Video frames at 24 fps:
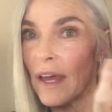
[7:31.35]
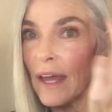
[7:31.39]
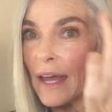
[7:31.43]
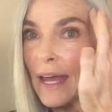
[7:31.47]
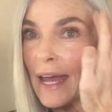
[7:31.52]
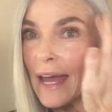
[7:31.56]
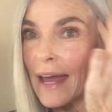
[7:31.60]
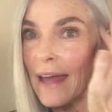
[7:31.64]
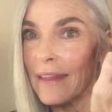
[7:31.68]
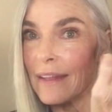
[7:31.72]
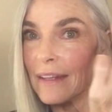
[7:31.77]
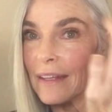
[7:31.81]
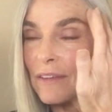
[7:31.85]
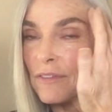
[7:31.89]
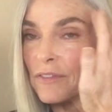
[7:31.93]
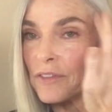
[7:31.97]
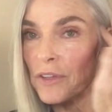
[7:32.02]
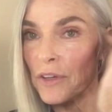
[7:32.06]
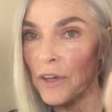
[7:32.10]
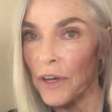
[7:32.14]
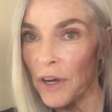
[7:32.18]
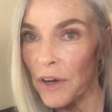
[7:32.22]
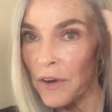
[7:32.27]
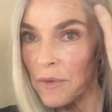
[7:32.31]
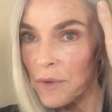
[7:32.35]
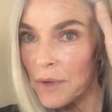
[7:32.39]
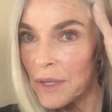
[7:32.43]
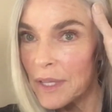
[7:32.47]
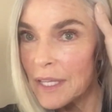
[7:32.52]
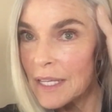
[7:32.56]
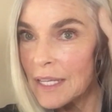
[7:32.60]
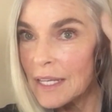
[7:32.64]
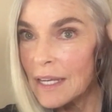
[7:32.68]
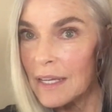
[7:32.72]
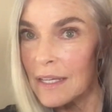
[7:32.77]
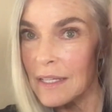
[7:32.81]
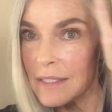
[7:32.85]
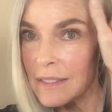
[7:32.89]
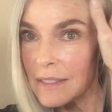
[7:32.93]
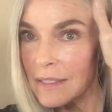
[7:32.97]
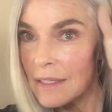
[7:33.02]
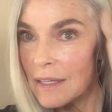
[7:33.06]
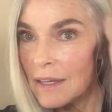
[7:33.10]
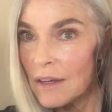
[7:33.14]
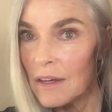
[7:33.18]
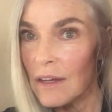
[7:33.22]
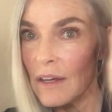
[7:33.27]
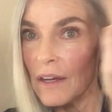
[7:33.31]
and it gives your hair a really nice
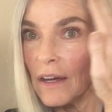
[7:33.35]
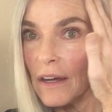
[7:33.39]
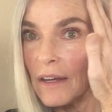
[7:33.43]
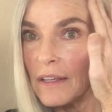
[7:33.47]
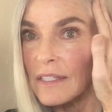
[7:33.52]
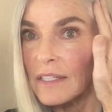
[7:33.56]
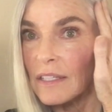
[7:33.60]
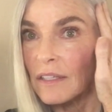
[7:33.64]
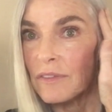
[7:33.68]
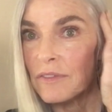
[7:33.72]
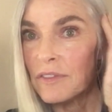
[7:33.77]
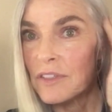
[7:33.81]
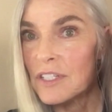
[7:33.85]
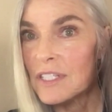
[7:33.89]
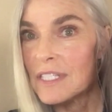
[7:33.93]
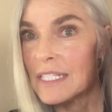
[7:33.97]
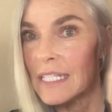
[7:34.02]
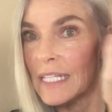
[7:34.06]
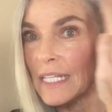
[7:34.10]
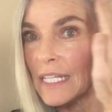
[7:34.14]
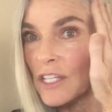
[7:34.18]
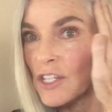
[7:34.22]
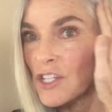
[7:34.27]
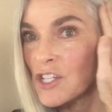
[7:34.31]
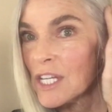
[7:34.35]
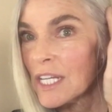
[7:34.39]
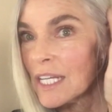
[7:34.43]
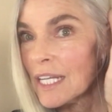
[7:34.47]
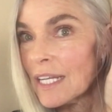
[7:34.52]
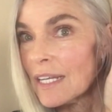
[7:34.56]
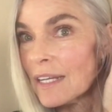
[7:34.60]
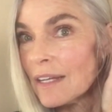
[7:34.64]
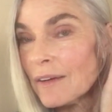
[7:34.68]
silver sheen.